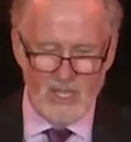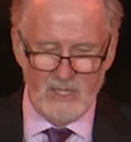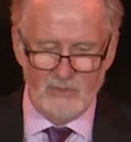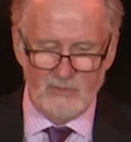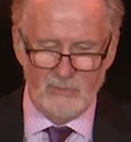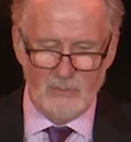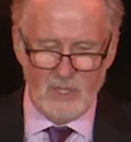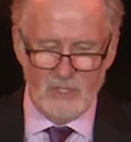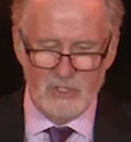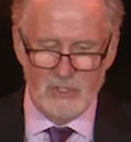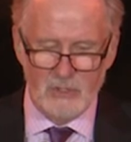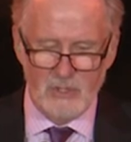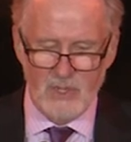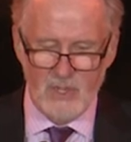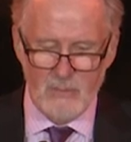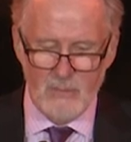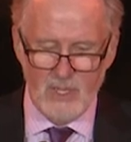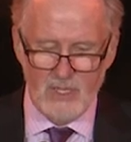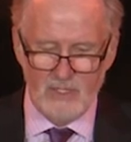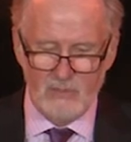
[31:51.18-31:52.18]
and
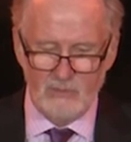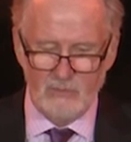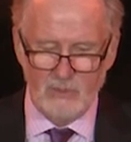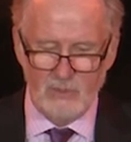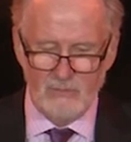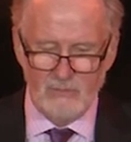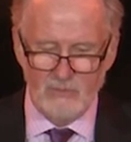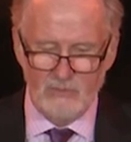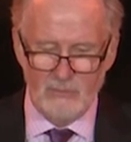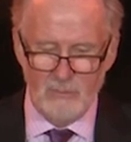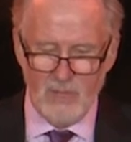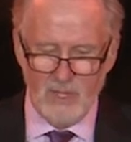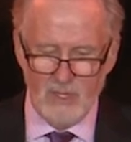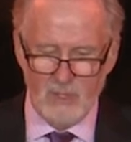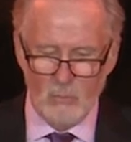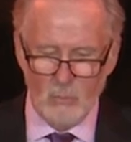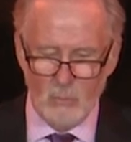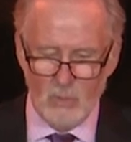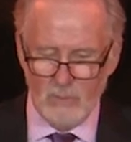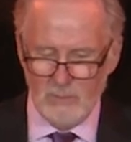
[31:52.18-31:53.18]
especially the many
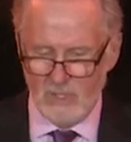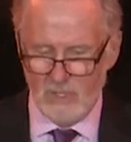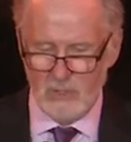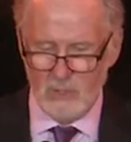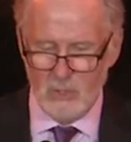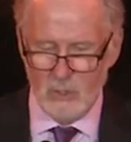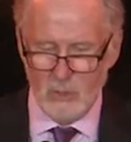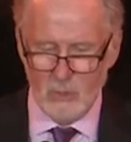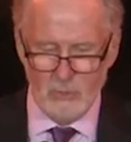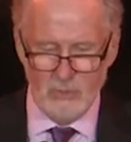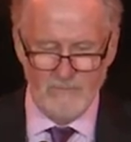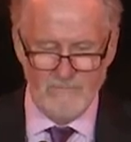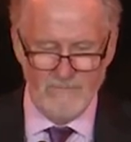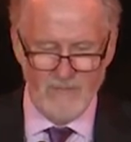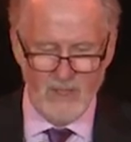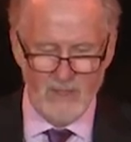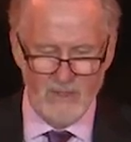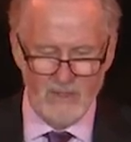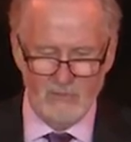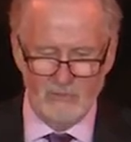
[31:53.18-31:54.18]
servicemen and women who
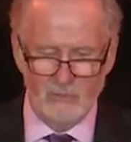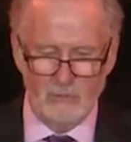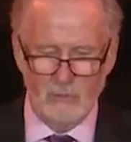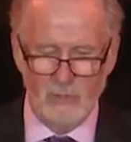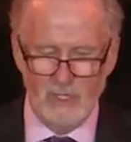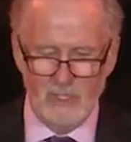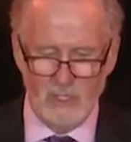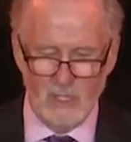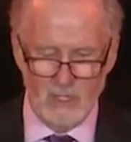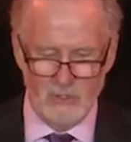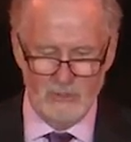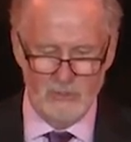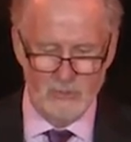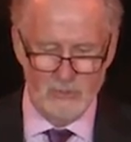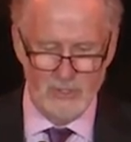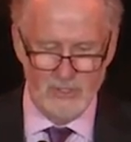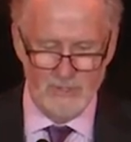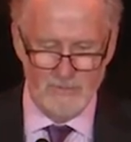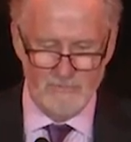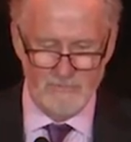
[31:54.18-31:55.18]
defend this great
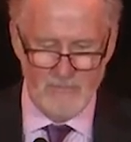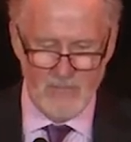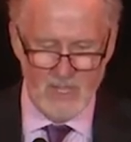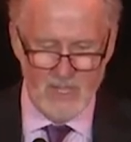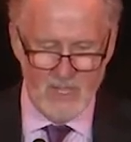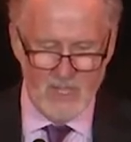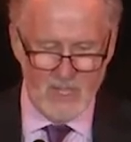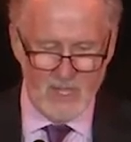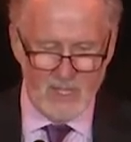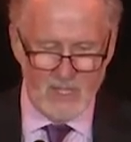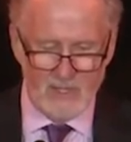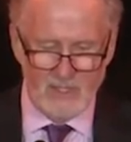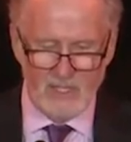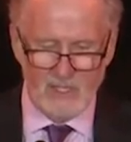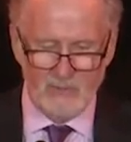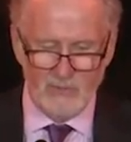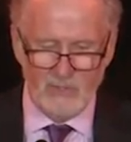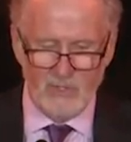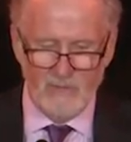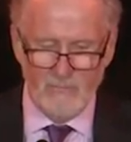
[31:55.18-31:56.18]
country.
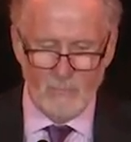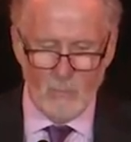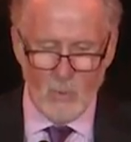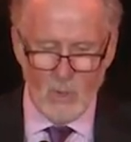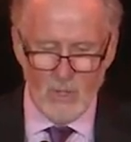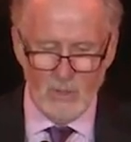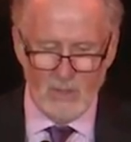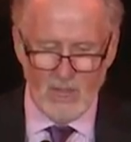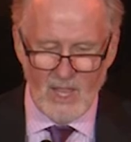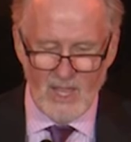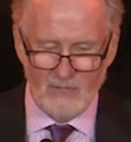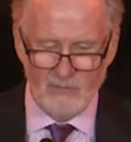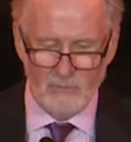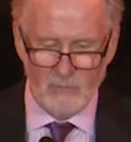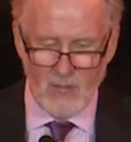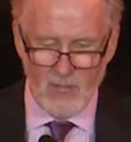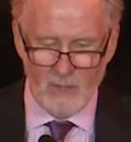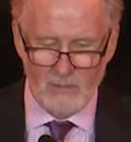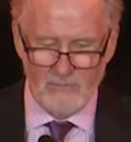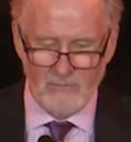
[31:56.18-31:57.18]
Let us give one
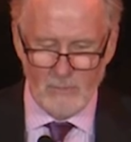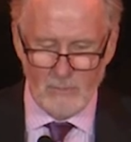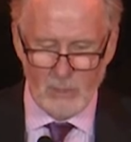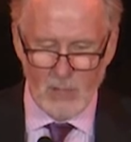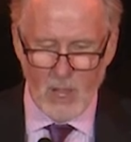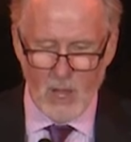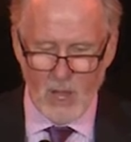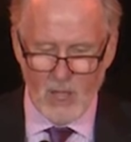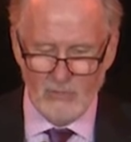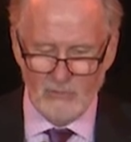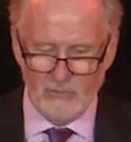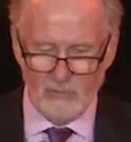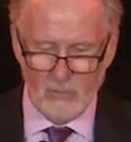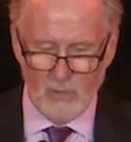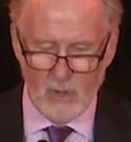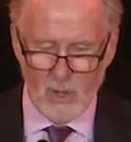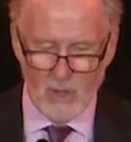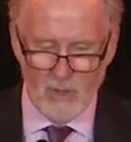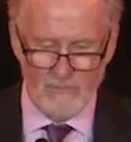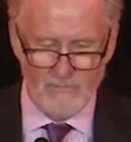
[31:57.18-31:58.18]
last round of applause
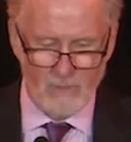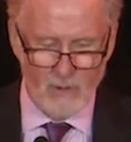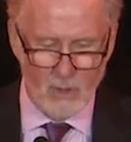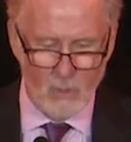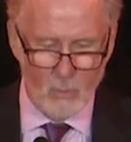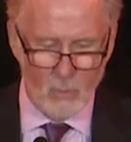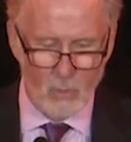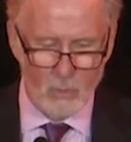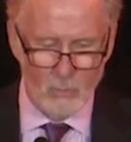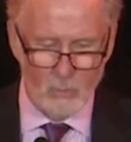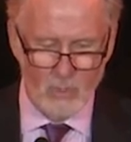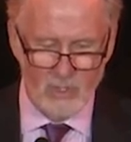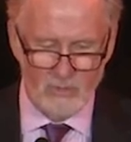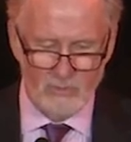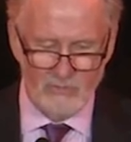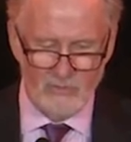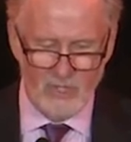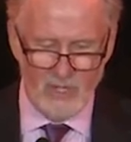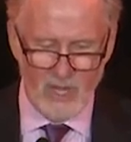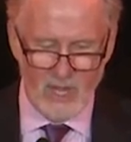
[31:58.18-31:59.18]
to all of our award
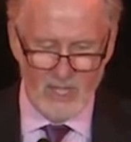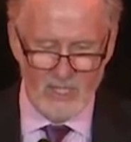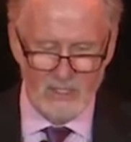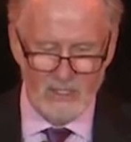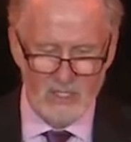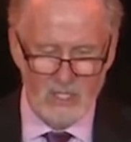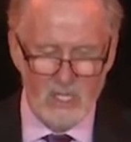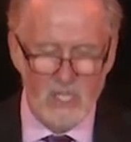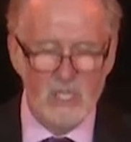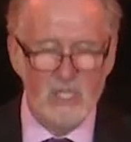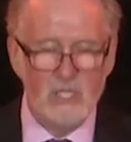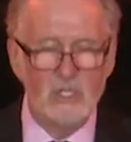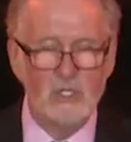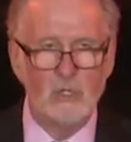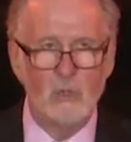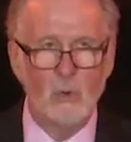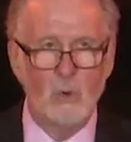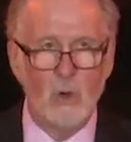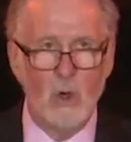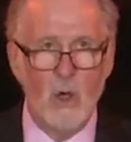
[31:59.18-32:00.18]
winners tonight.
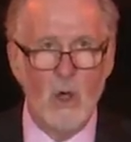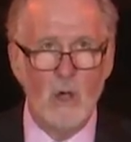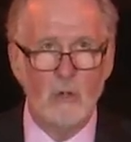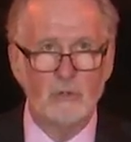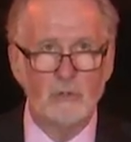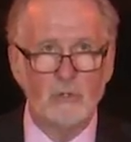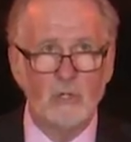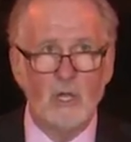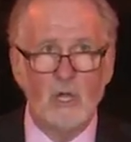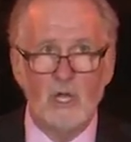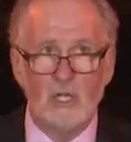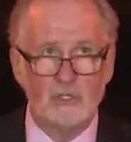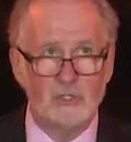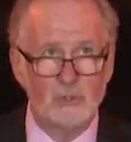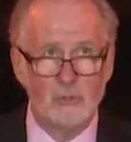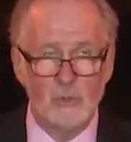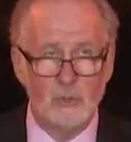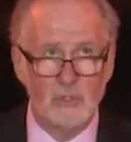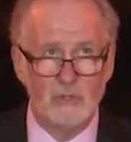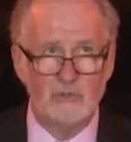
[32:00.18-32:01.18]
You are all a
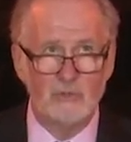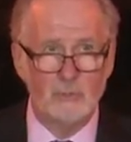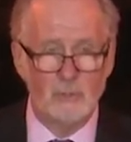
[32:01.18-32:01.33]
true